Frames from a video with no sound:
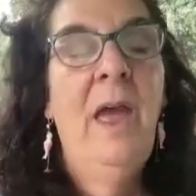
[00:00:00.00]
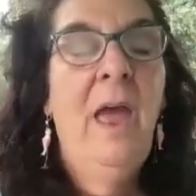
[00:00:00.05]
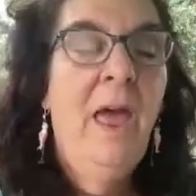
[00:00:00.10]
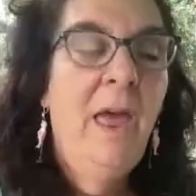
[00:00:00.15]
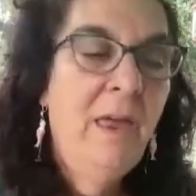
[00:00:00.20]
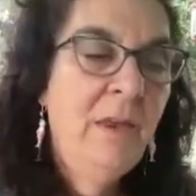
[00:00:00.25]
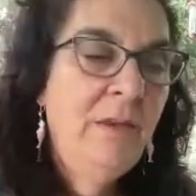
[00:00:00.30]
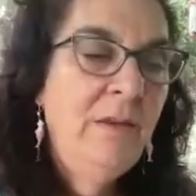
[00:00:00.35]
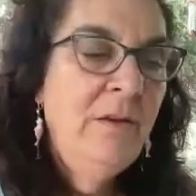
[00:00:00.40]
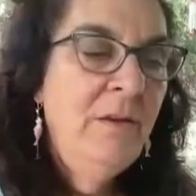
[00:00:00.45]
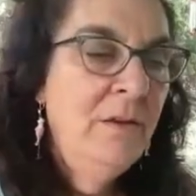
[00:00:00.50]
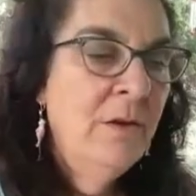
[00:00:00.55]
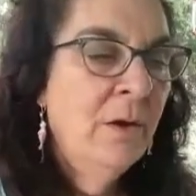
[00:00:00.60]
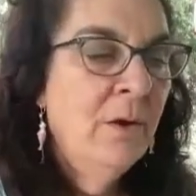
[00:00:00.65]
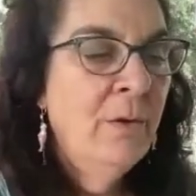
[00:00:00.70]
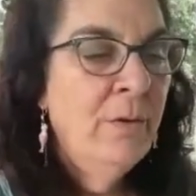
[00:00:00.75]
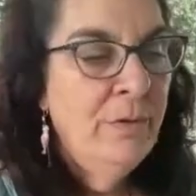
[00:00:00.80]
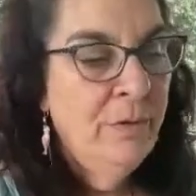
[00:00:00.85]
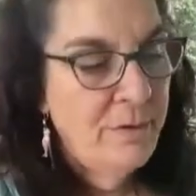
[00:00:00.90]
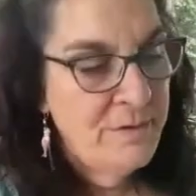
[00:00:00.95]
And,
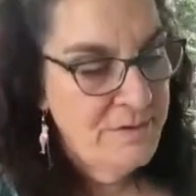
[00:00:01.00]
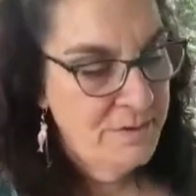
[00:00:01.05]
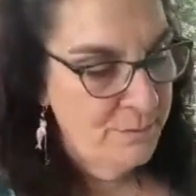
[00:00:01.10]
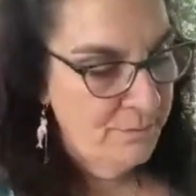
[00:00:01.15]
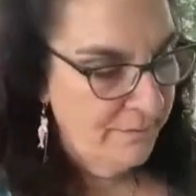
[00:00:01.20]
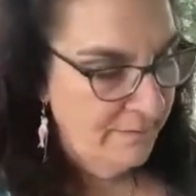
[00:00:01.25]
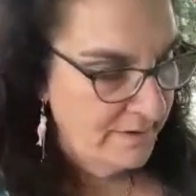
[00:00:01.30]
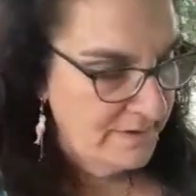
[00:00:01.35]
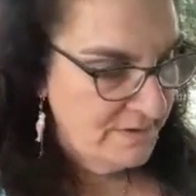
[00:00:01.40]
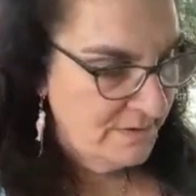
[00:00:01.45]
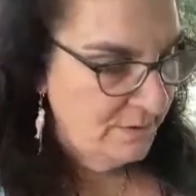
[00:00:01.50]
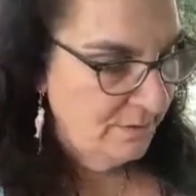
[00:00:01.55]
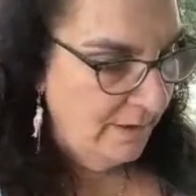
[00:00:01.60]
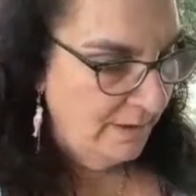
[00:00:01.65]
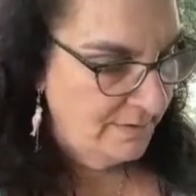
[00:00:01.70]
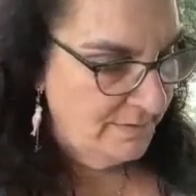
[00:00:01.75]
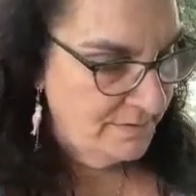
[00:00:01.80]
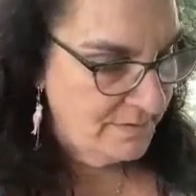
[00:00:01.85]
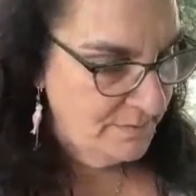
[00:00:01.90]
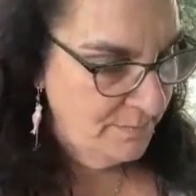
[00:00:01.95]
those of us who
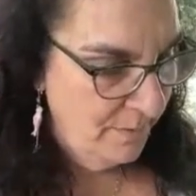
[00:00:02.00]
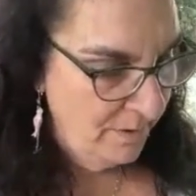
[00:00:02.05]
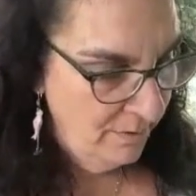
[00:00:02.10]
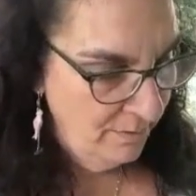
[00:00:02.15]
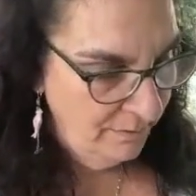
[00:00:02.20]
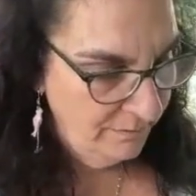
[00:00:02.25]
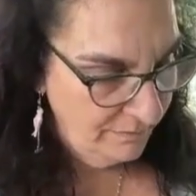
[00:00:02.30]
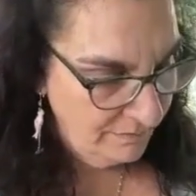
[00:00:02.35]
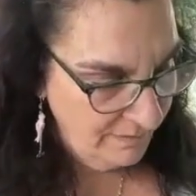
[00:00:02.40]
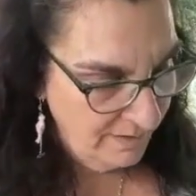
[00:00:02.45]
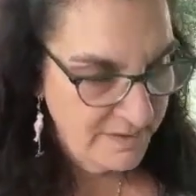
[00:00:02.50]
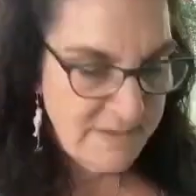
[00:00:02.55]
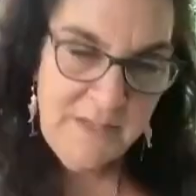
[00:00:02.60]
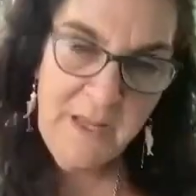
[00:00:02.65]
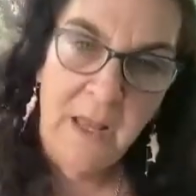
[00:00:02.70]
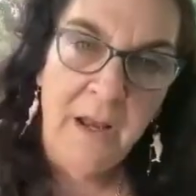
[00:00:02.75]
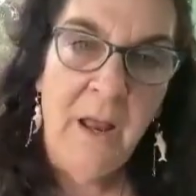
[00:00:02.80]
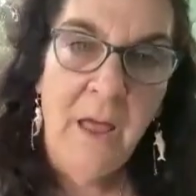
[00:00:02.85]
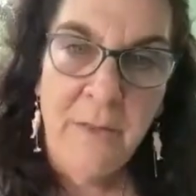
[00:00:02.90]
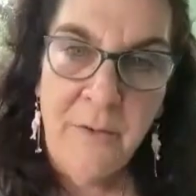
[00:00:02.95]
like to smoke, it's
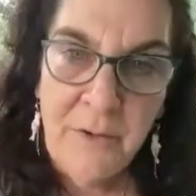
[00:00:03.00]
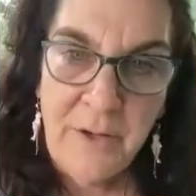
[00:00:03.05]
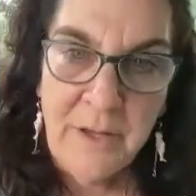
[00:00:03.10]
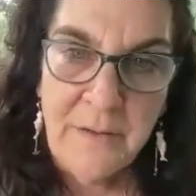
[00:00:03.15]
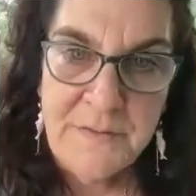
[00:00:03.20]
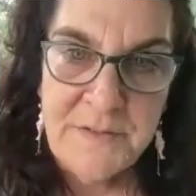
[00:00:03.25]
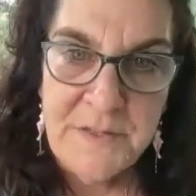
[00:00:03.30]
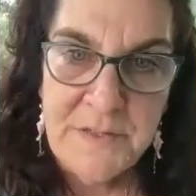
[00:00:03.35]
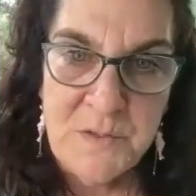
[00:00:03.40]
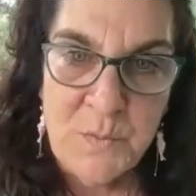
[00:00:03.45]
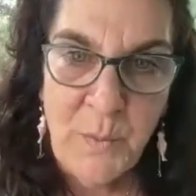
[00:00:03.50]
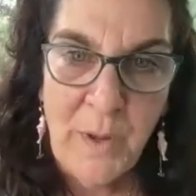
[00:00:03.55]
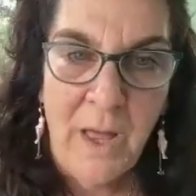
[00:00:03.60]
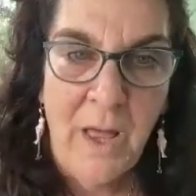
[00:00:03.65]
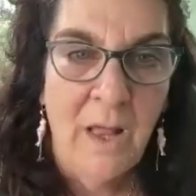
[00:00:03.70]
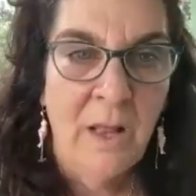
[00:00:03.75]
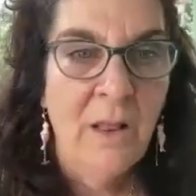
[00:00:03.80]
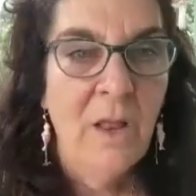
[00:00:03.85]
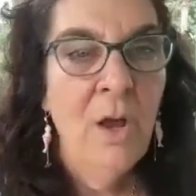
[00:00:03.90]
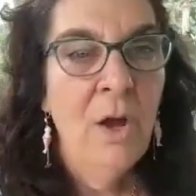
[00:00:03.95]
got other gifts as
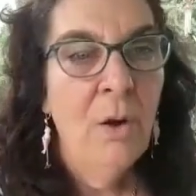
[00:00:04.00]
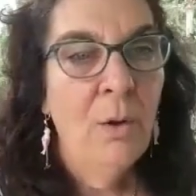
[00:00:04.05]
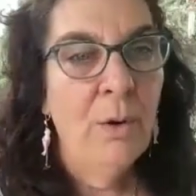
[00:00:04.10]
well,